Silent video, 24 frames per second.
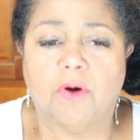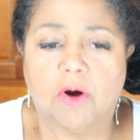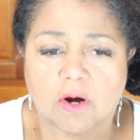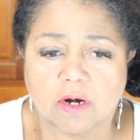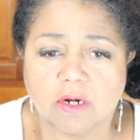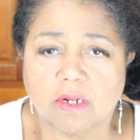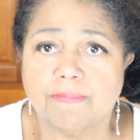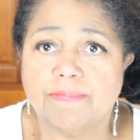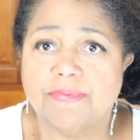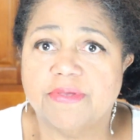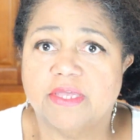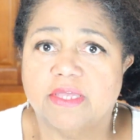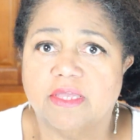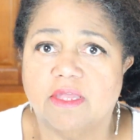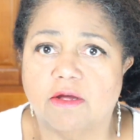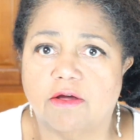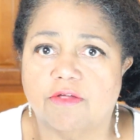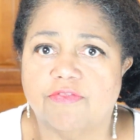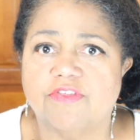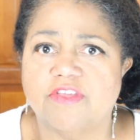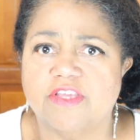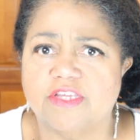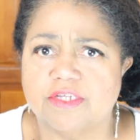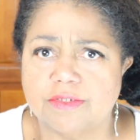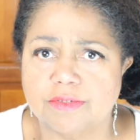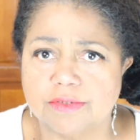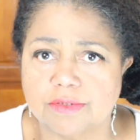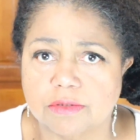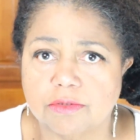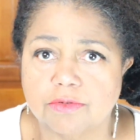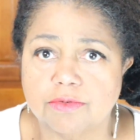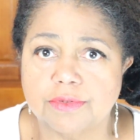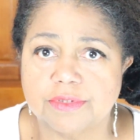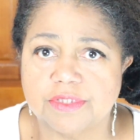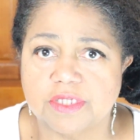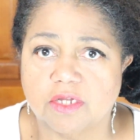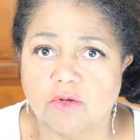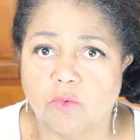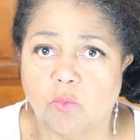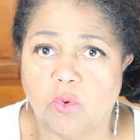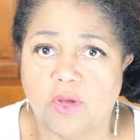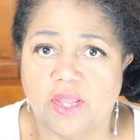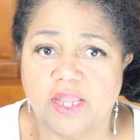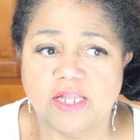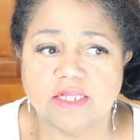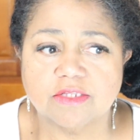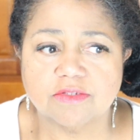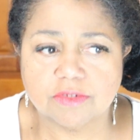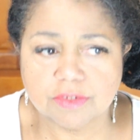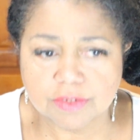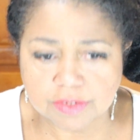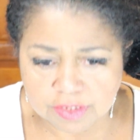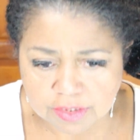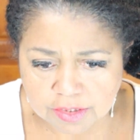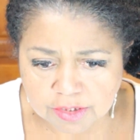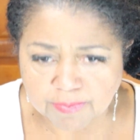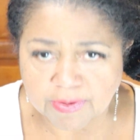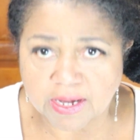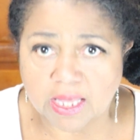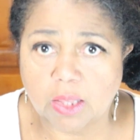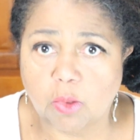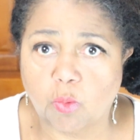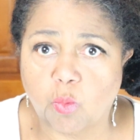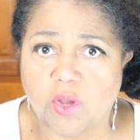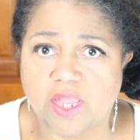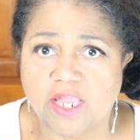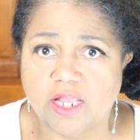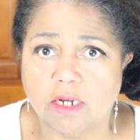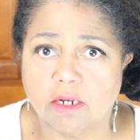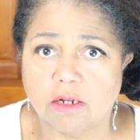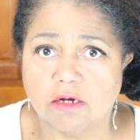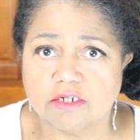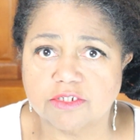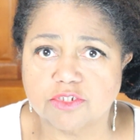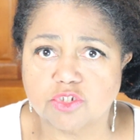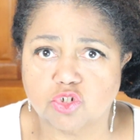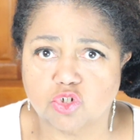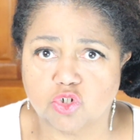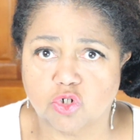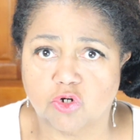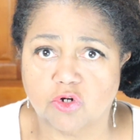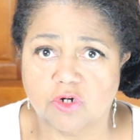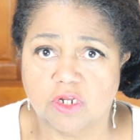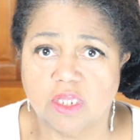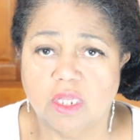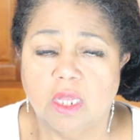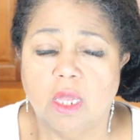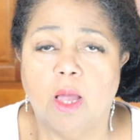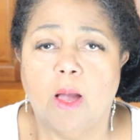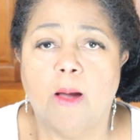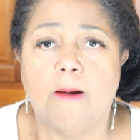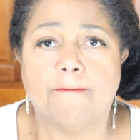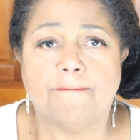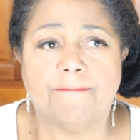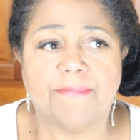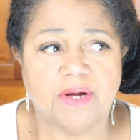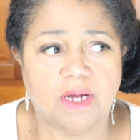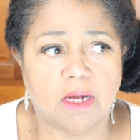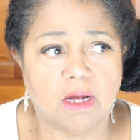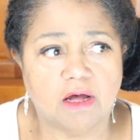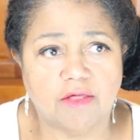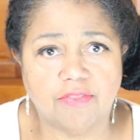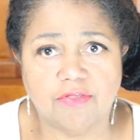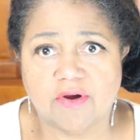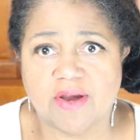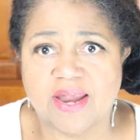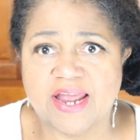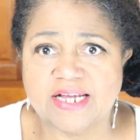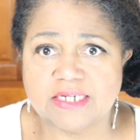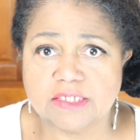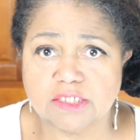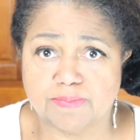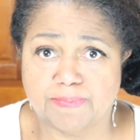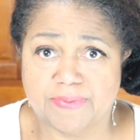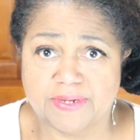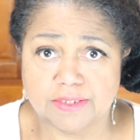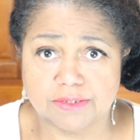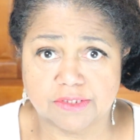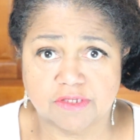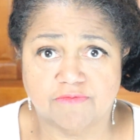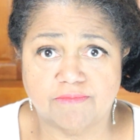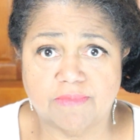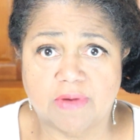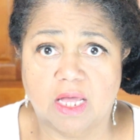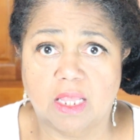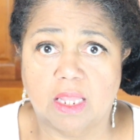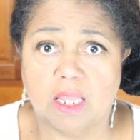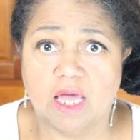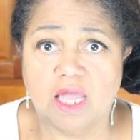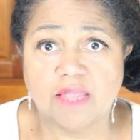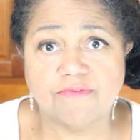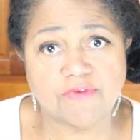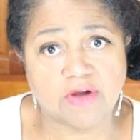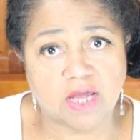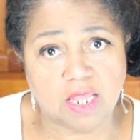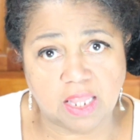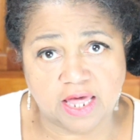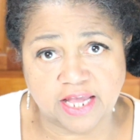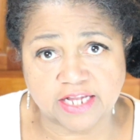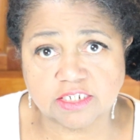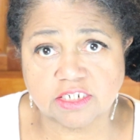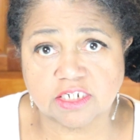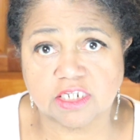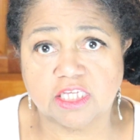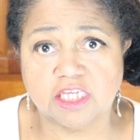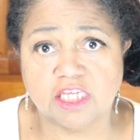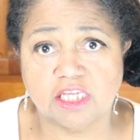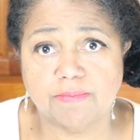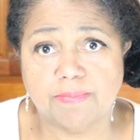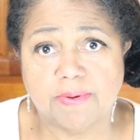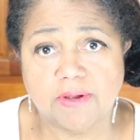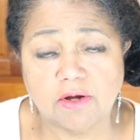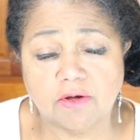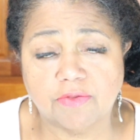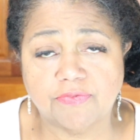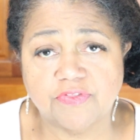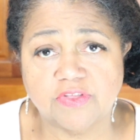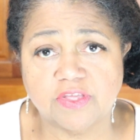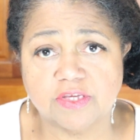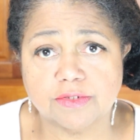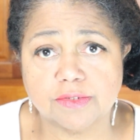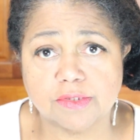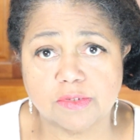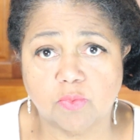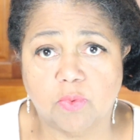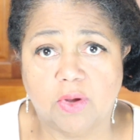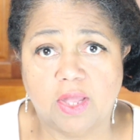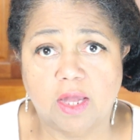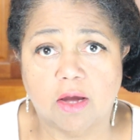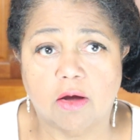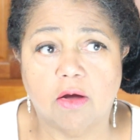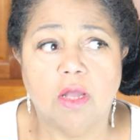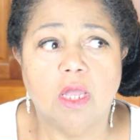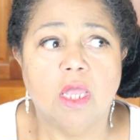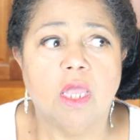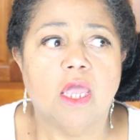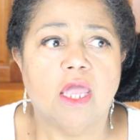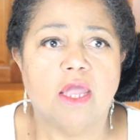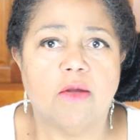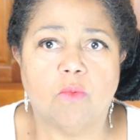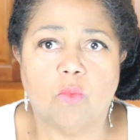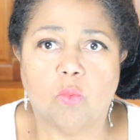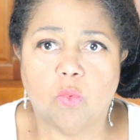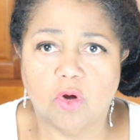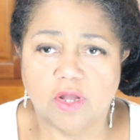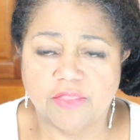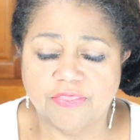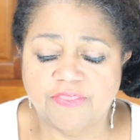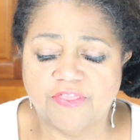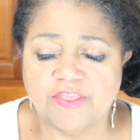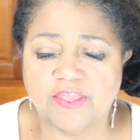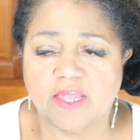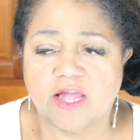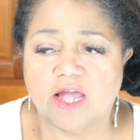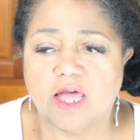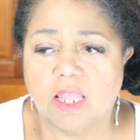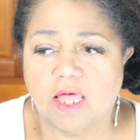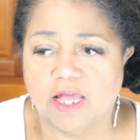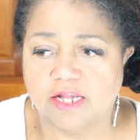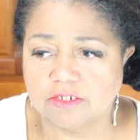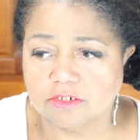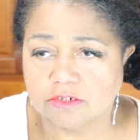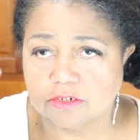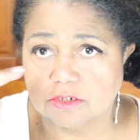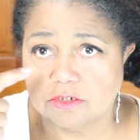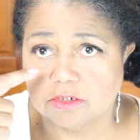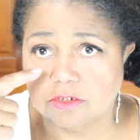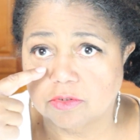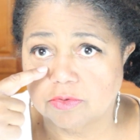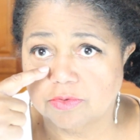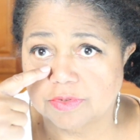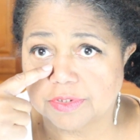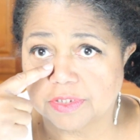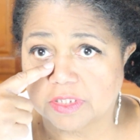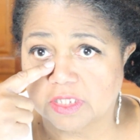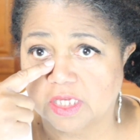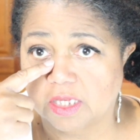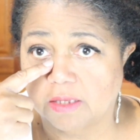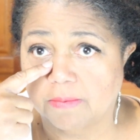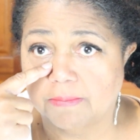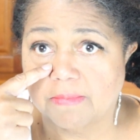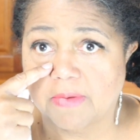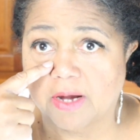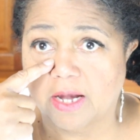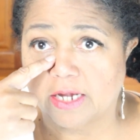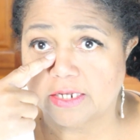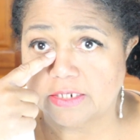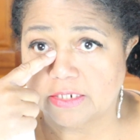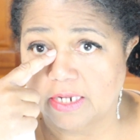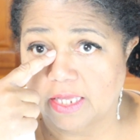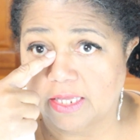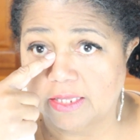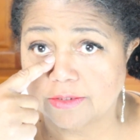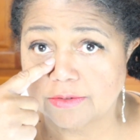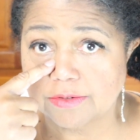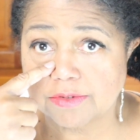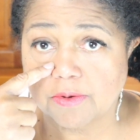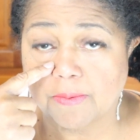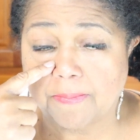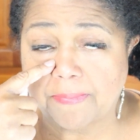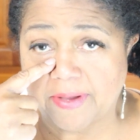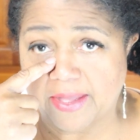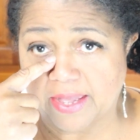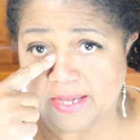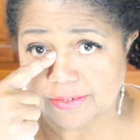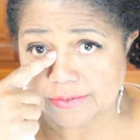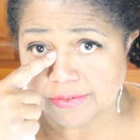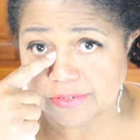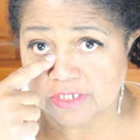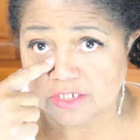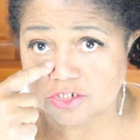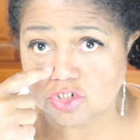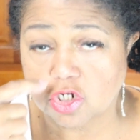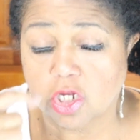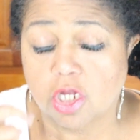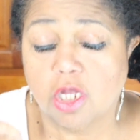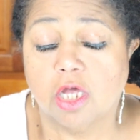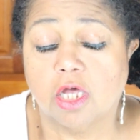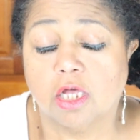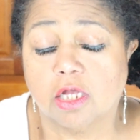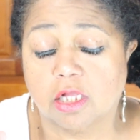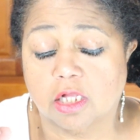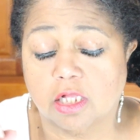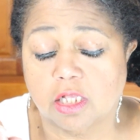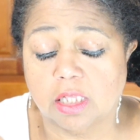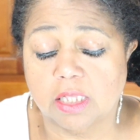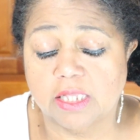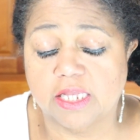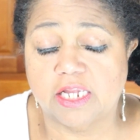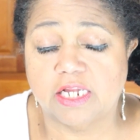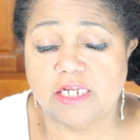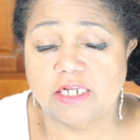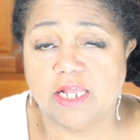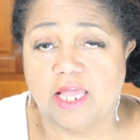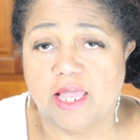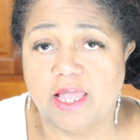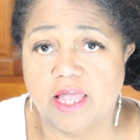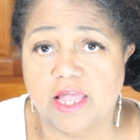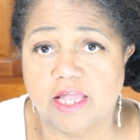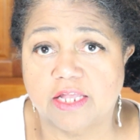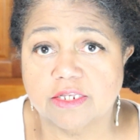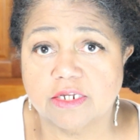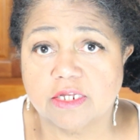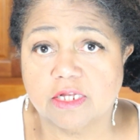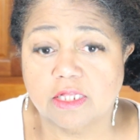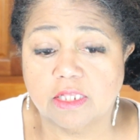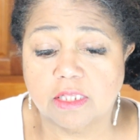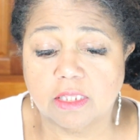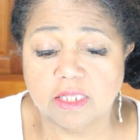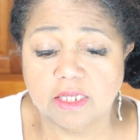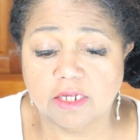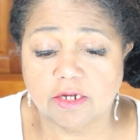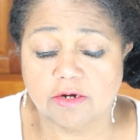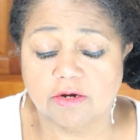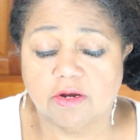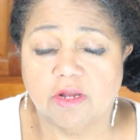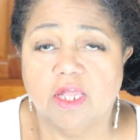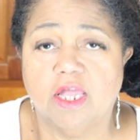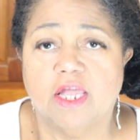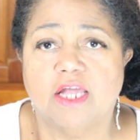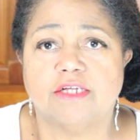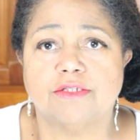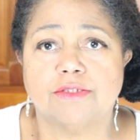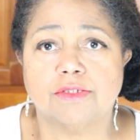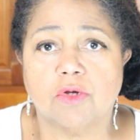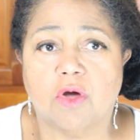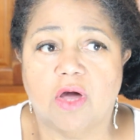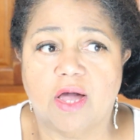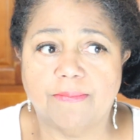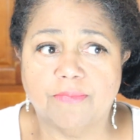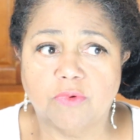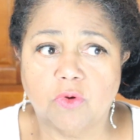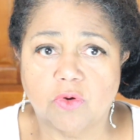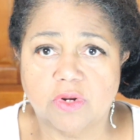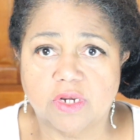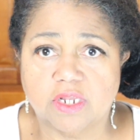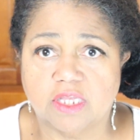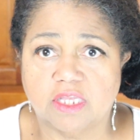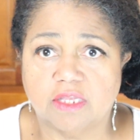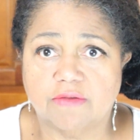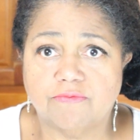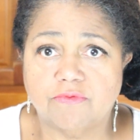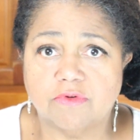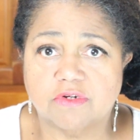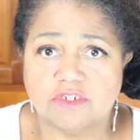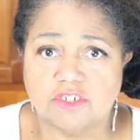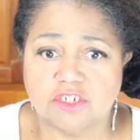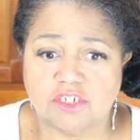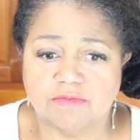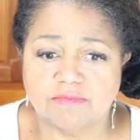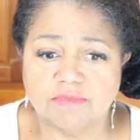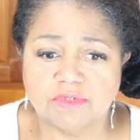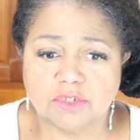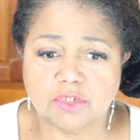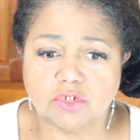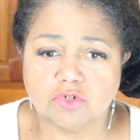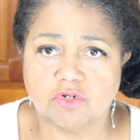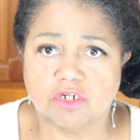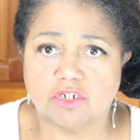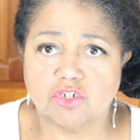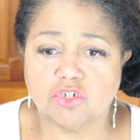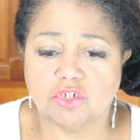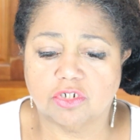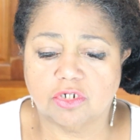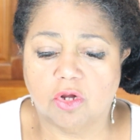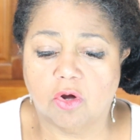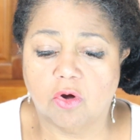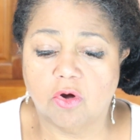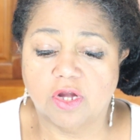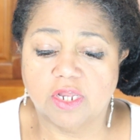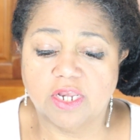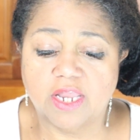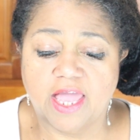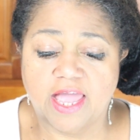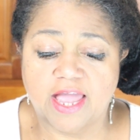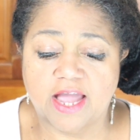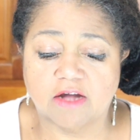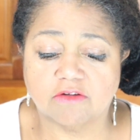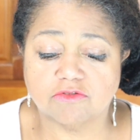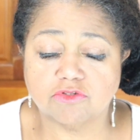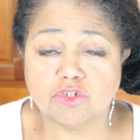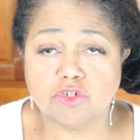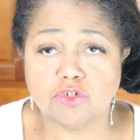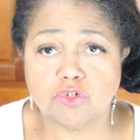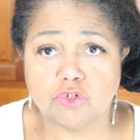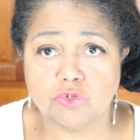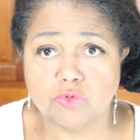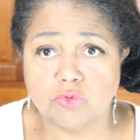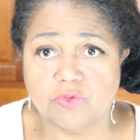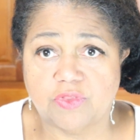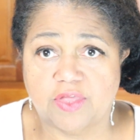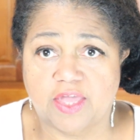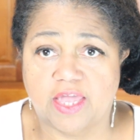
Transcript: Part of being healthy is losing weight. This is my weight loss journey, but other aspects of my life I like to keep healthy as well. And one thing I like to do is keep my nasal passage clean and clear. So I'm going to give you a demonstration on how to do